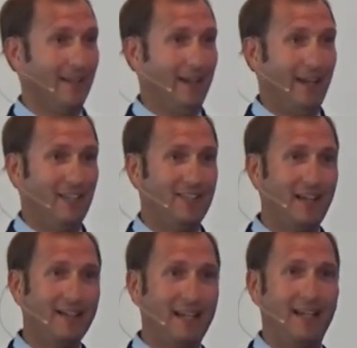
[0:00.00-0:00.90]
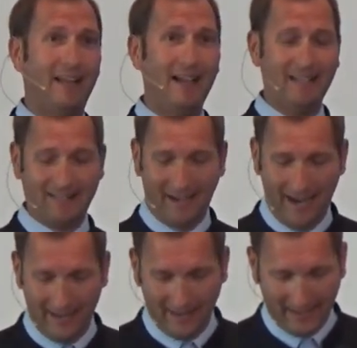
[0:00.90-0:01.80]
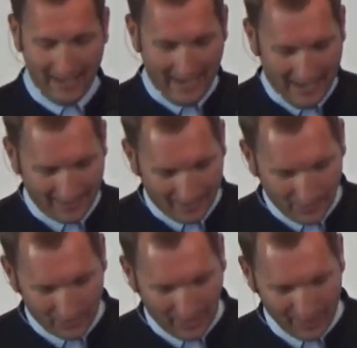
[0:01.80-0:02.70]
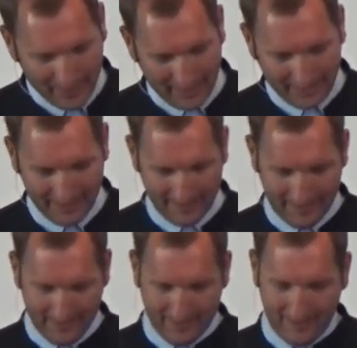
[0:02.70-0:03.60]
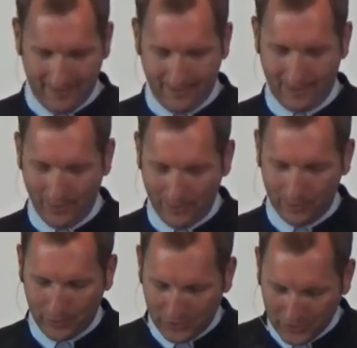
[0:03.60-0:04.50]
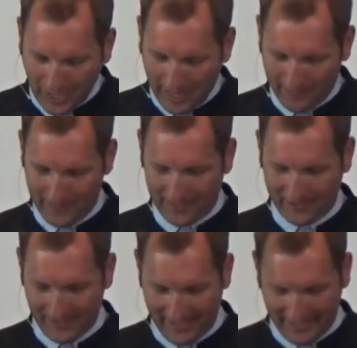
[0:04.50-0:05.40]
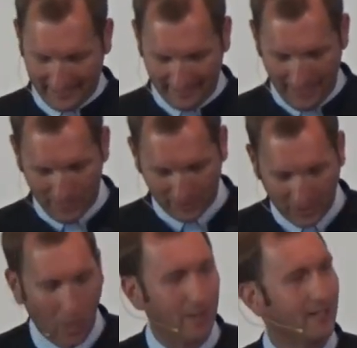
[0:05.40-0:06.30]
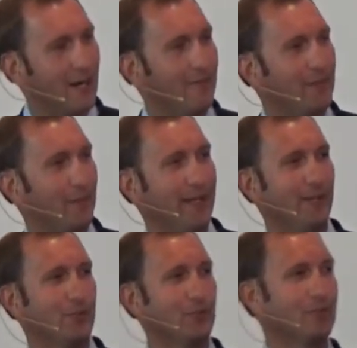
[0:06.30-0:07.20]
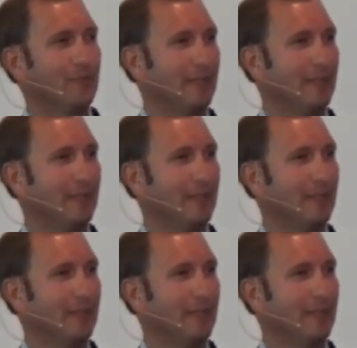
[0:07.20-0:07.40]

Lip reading: And suddenly they decided that they had to do something to stop this thing that was going off the rails.